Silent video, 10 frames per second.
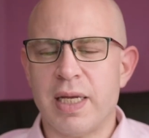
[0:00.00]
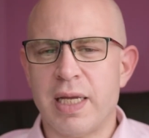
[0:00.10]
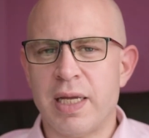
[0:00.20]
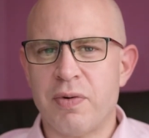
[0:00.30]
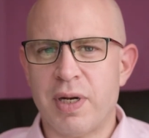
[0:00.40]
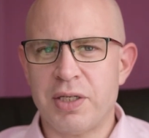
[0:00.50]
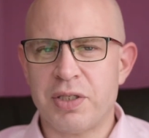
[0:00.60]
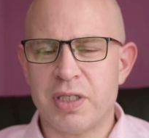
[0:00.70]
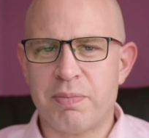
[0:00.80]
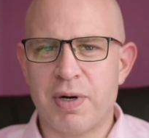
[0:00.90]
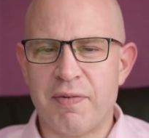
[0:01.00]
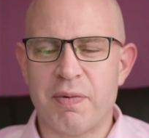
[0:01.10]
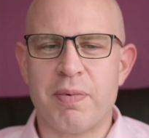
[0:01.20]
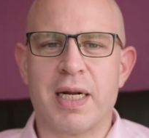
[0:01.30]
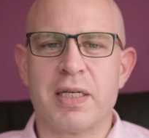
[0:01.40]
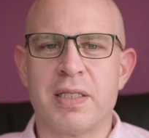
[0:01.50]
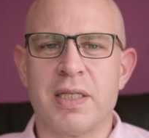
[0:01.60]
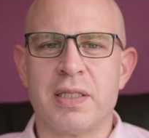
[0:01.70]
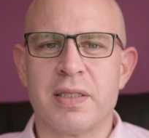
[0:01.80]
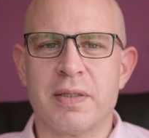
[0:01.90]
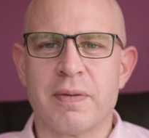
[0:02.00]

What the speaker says: in relation to private practices.